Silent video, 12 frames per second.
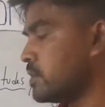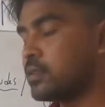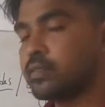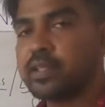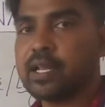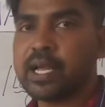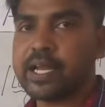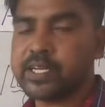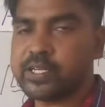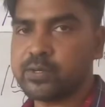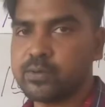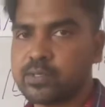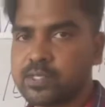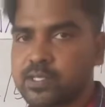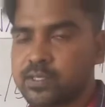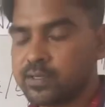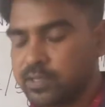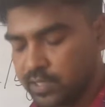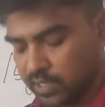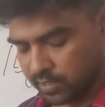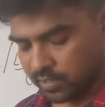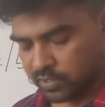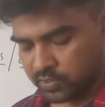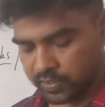the latitudes.
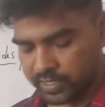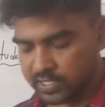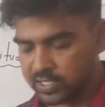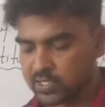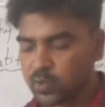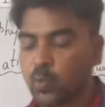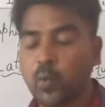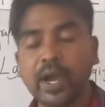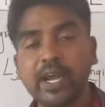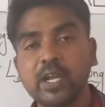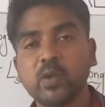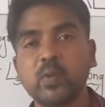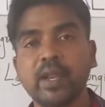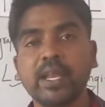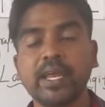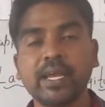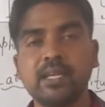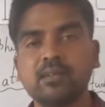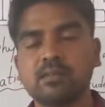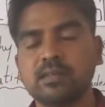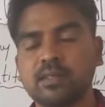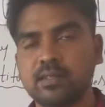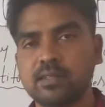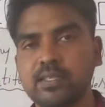Students, why do we
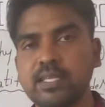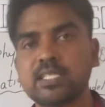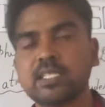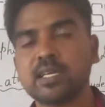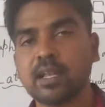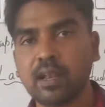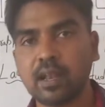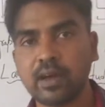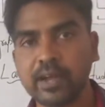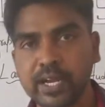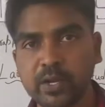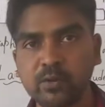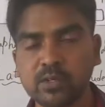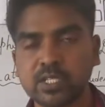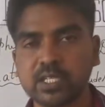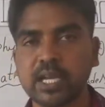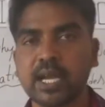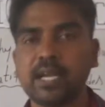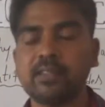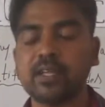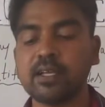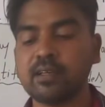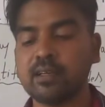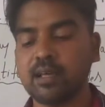need these longitudes and
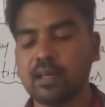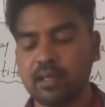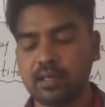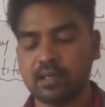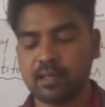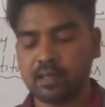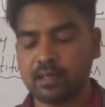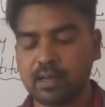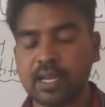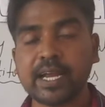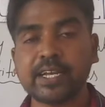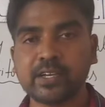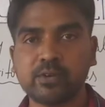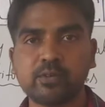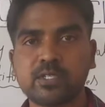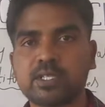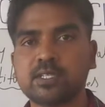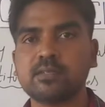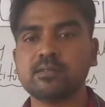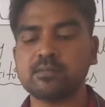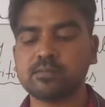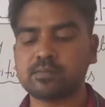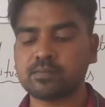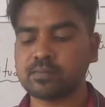the latitudes?
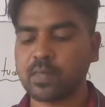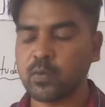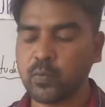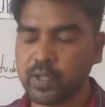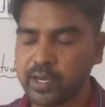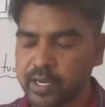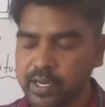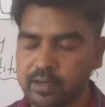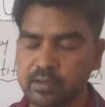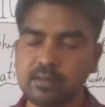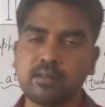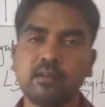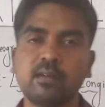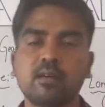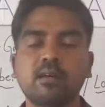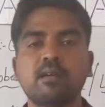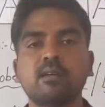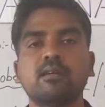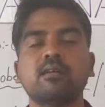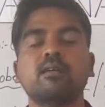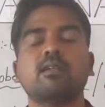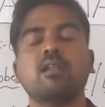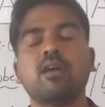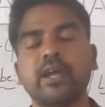We need
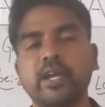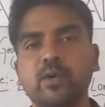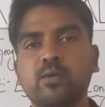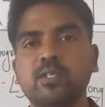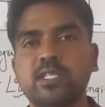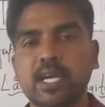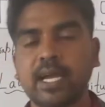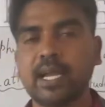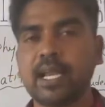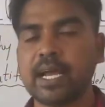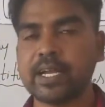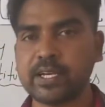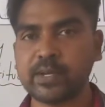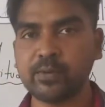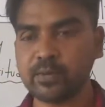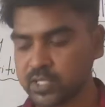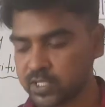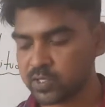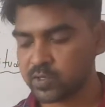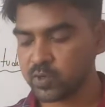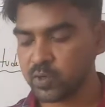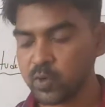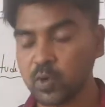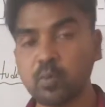longitudes and latitudes to
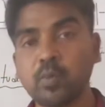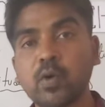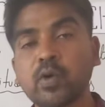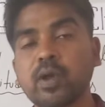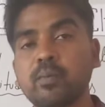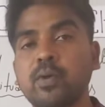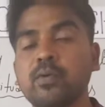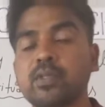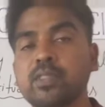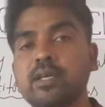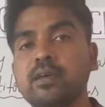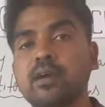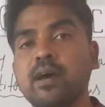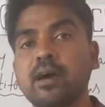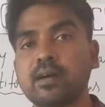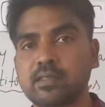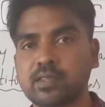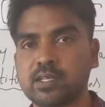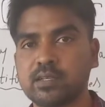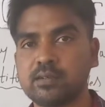know more about the earth,